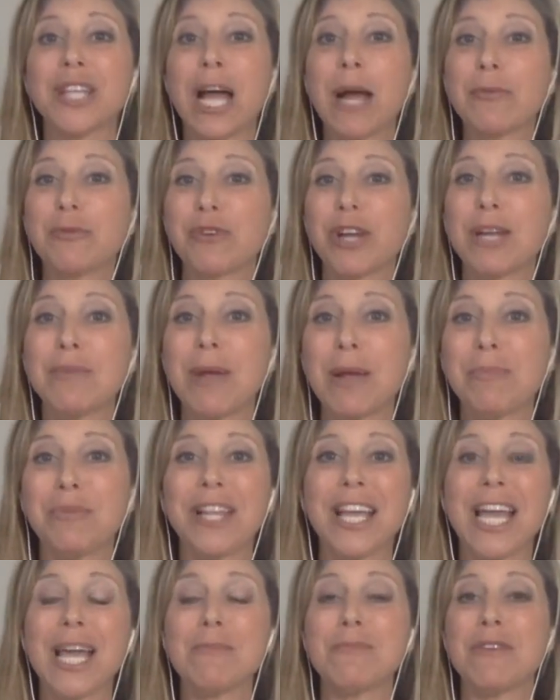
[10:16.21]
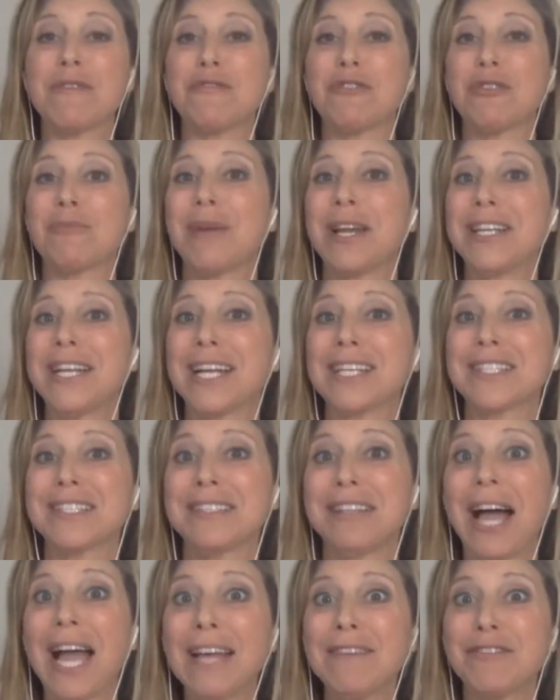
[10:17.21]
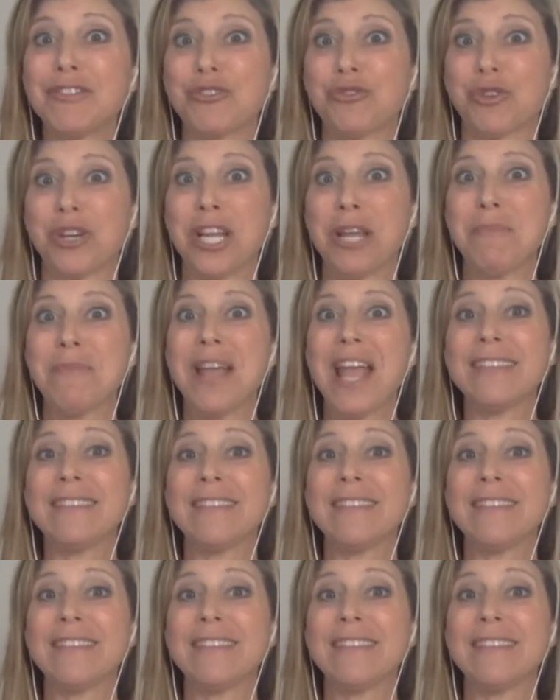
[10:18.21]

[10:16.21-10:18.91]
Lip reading: upgrade my plan before my next live stream.